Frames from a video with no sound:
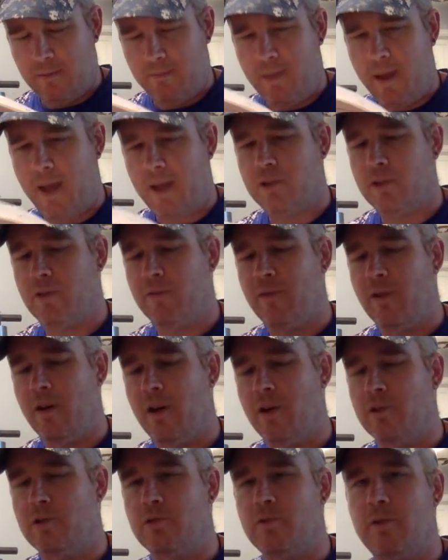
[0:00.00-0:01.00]
package of a
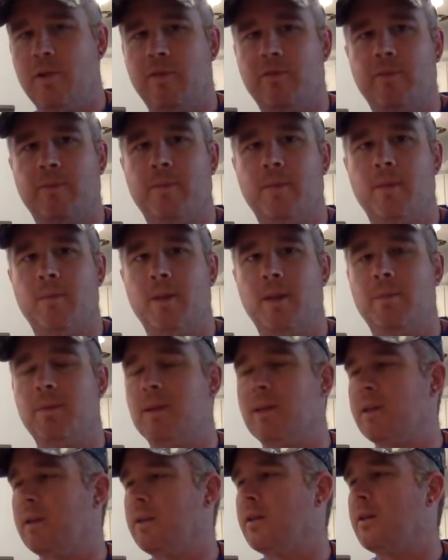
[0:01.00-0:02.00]
hundred of them that may have
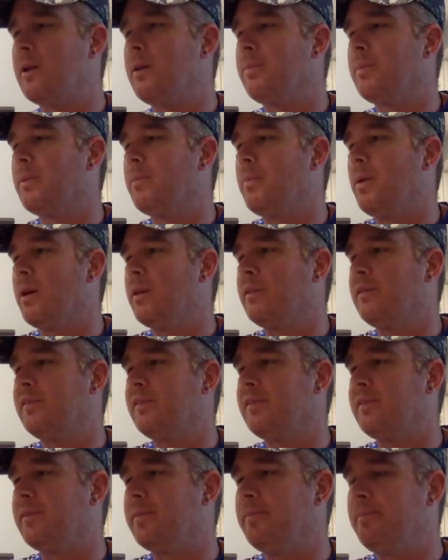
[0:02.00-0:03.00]
been like a couple
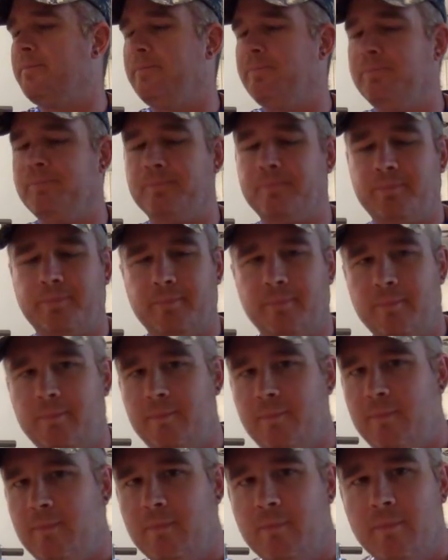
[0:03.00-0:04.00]
bucks.
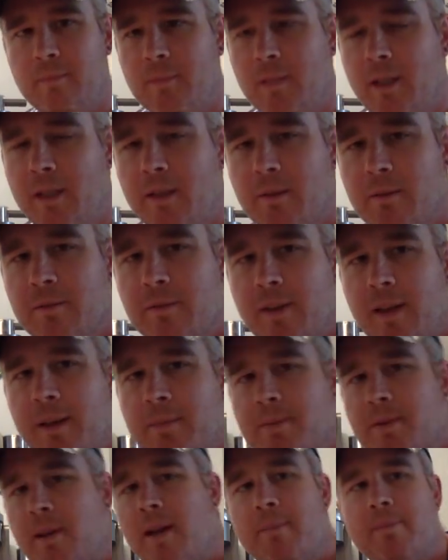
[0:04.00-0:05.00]
It was
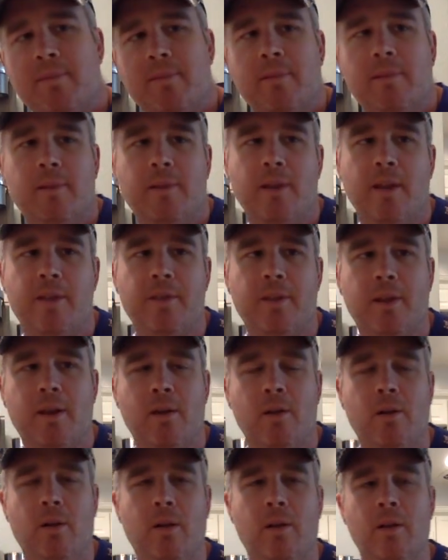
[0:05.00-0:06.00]
absolutely nothing
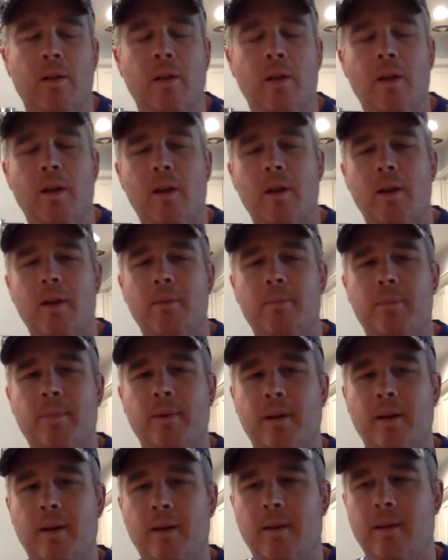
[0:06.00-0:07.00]
at all.
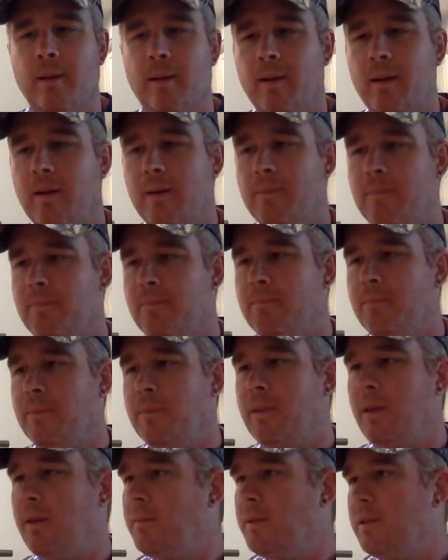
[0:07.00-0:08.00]
But
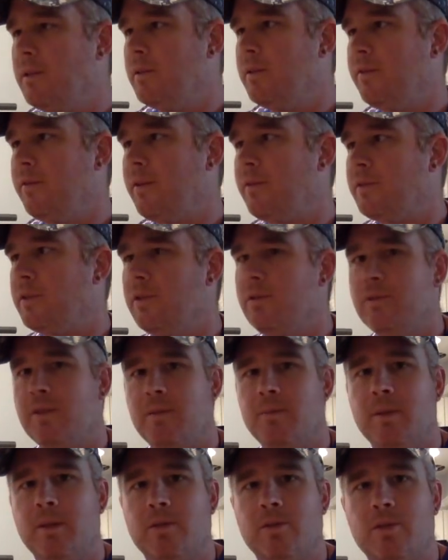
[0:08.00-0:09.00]
um, I mean, you don't even have to use
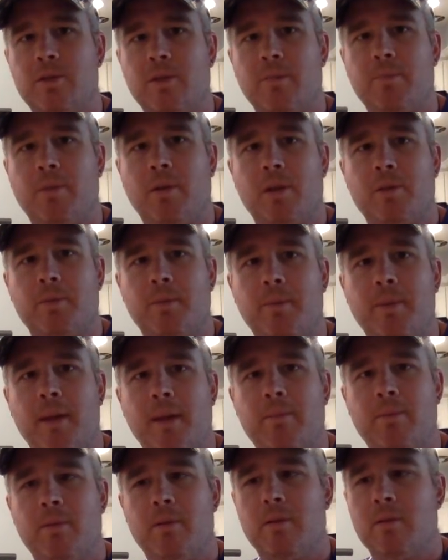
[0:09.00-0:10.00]
them. You can just get parchment
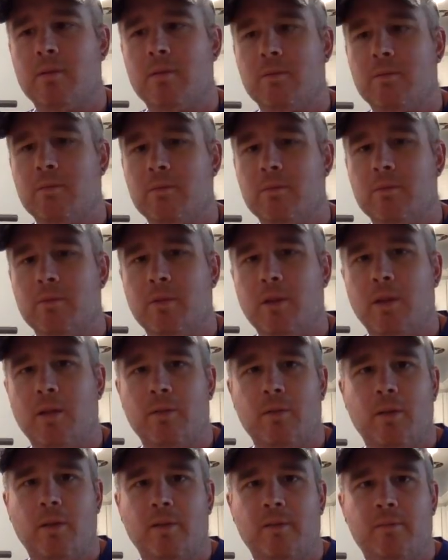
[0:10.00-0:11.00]
paper and
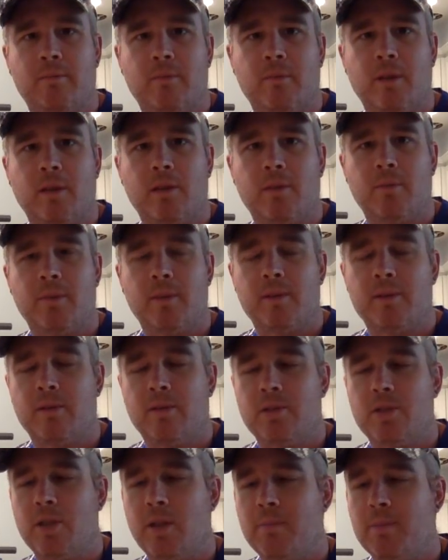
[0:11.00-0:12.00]
cut cut cut them into
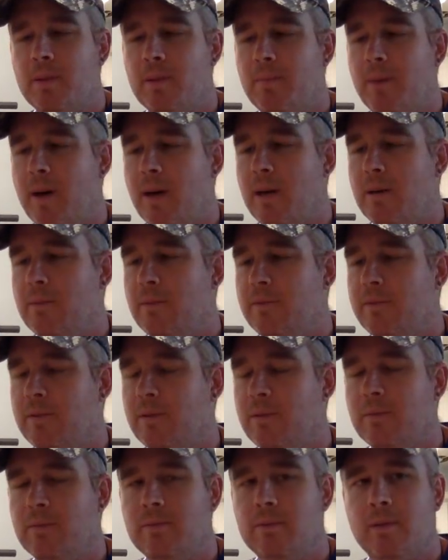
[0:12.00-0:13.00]
the shape of the bottom if
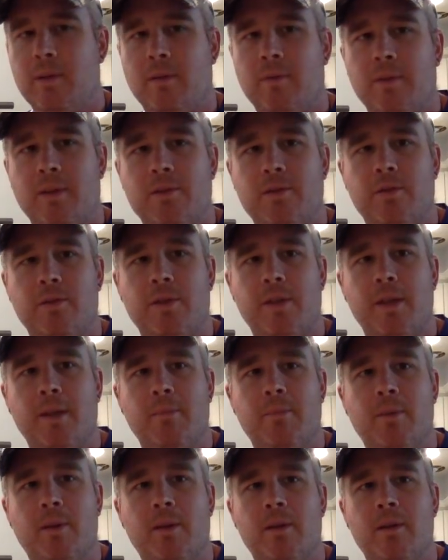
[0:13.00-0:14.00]
you you know that's your
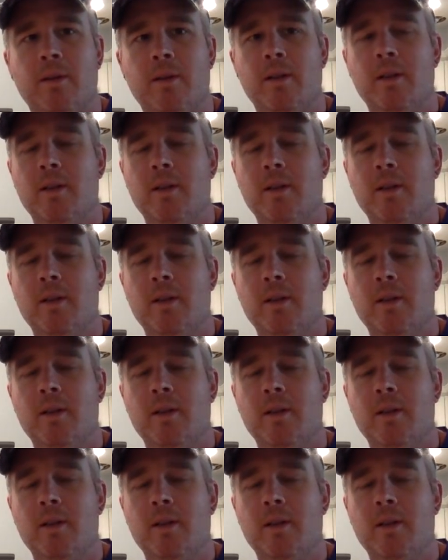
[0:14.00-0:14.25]
thing. But